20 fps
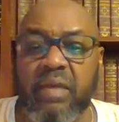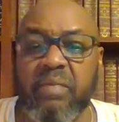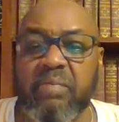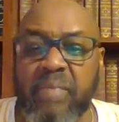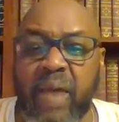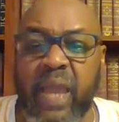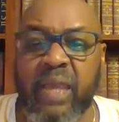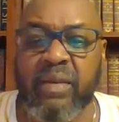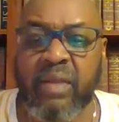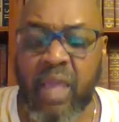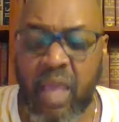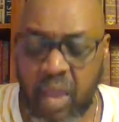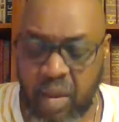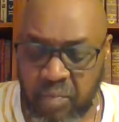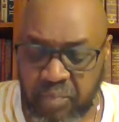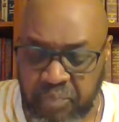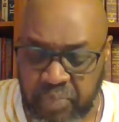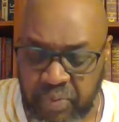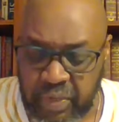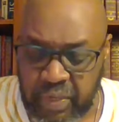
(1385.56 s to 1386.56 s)
might
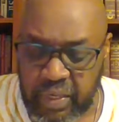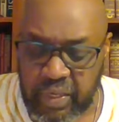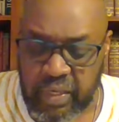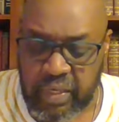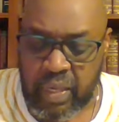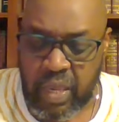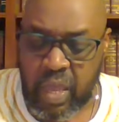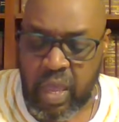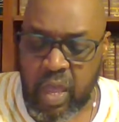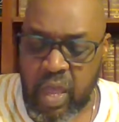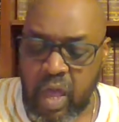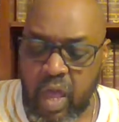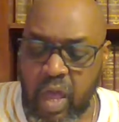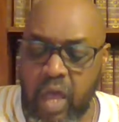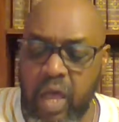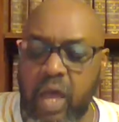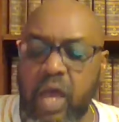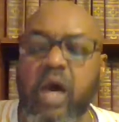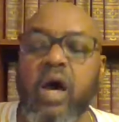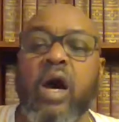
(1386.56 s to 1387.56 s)
be
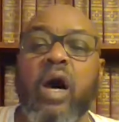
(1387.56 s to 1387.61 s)
a